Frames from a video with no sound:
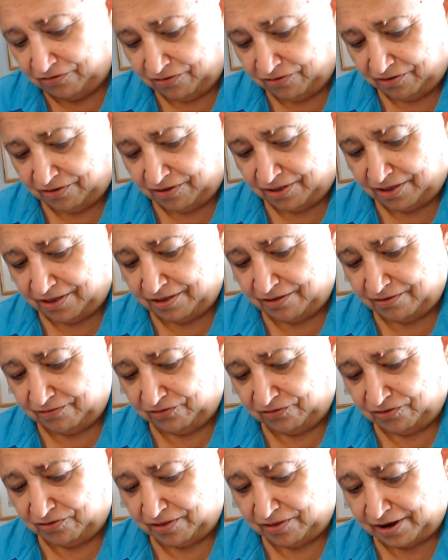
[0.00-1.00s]

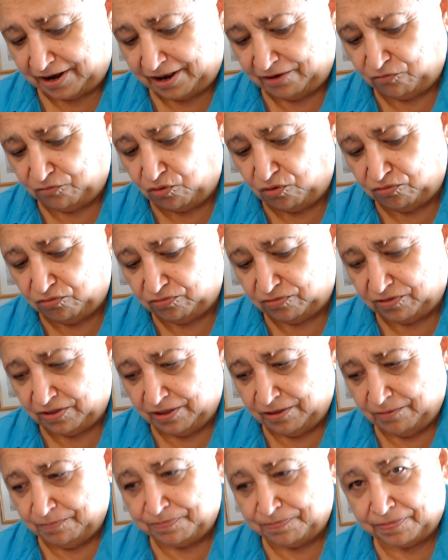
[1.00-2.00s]
so that I won't
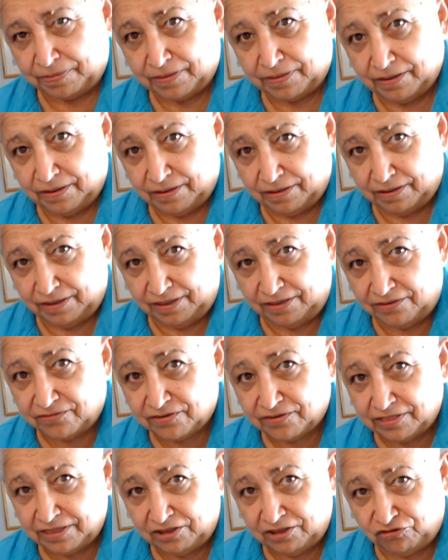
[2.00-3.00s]
easily